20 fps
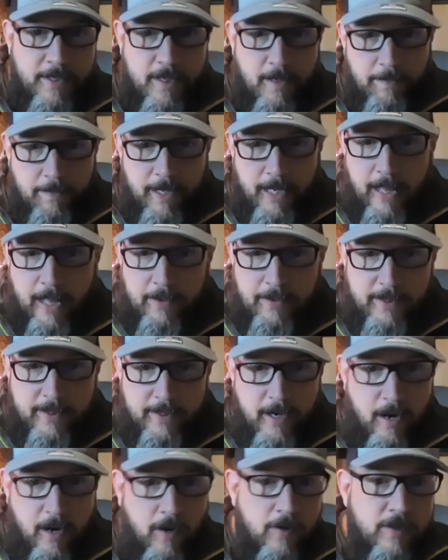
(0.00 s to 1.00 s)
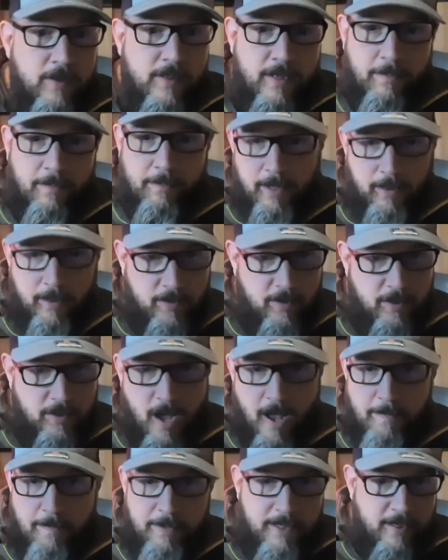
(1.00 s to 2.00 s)
something else starts, something
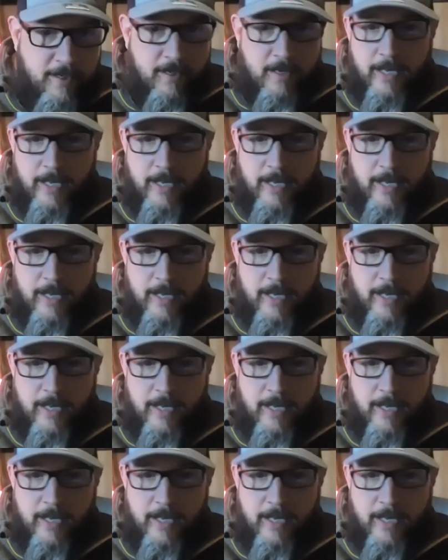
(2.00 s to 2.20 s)
stops,